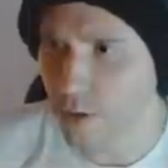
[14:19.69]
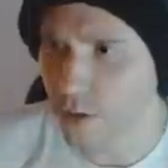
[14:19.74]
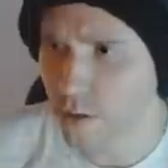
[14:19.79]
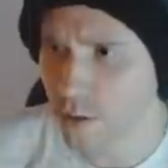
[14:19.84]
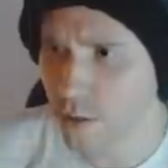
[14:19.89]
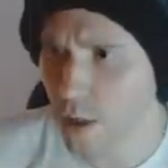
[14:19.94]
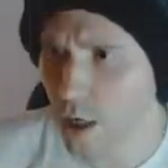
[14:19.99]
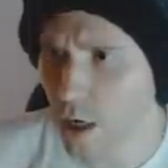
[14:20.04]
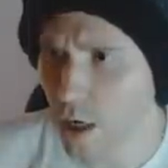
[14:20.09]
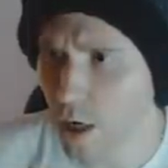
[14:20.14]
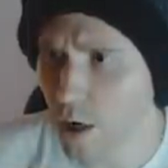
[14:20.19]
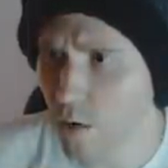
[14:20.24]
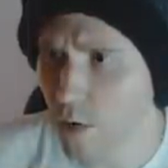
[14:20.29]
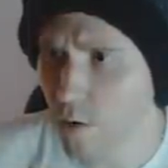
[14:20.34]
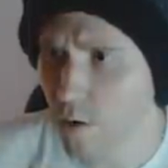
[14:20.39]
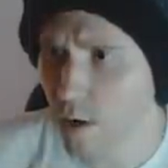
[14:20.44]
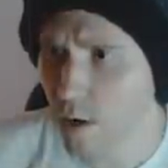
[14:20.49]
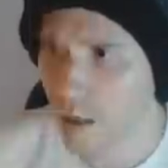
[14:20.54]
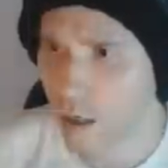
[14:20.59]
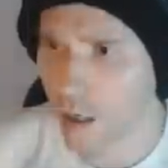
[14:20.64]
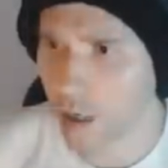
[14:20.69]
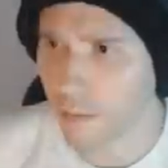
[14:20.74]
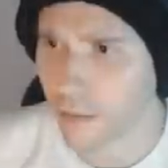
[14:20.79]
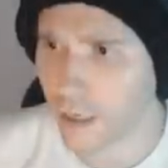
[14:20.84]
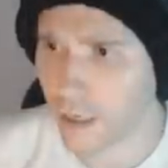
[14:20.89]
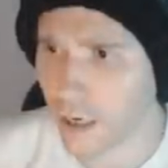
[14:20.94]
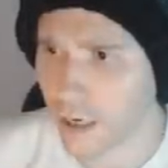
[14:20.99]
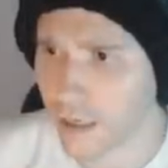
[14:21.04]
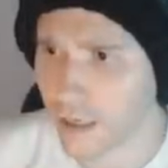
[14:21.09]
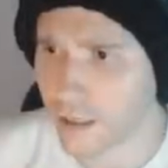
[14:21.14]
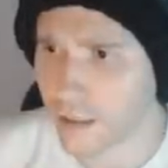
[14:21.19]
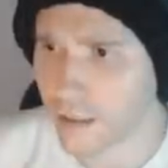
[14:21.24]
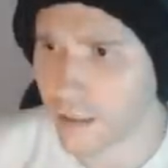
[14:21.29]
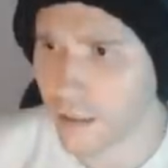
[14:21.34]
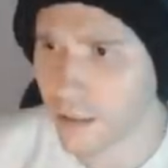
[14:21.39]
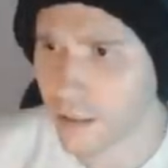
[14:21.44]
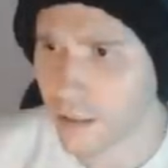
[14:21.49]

buttons. Uh-oh. I'm going to hide.